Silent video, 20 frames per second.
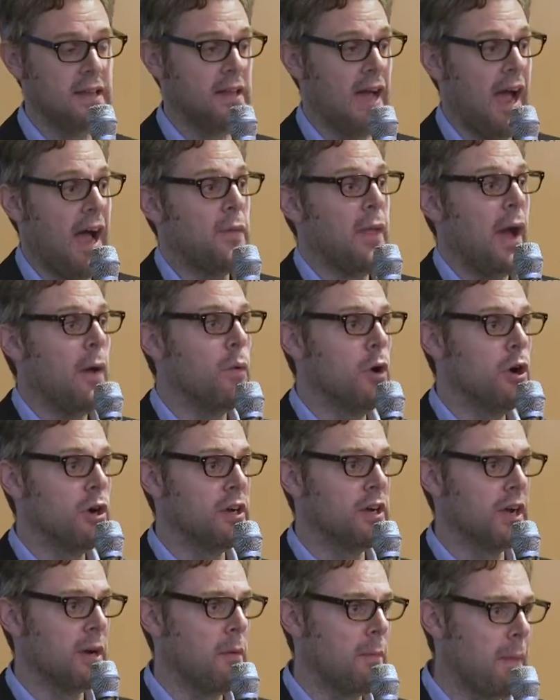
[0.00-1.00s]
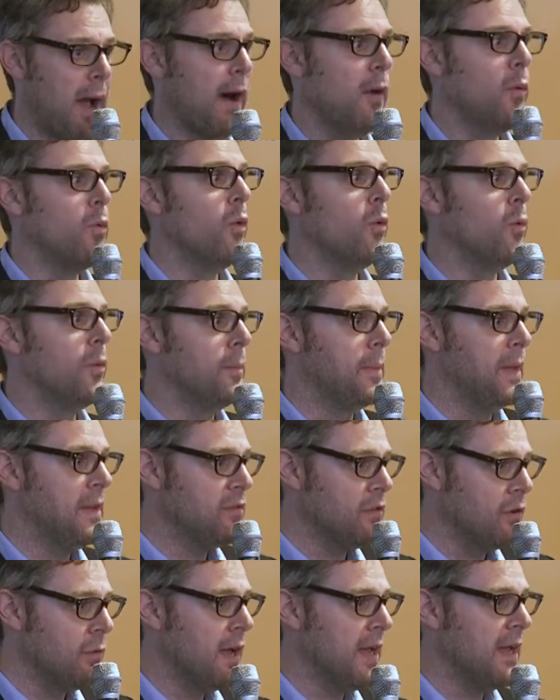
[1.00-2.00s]
how that work had come about, what we've been
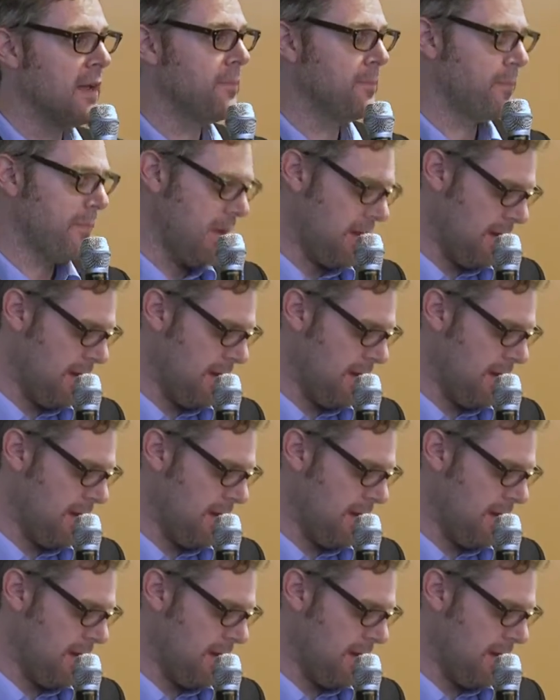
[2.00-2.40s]
doing,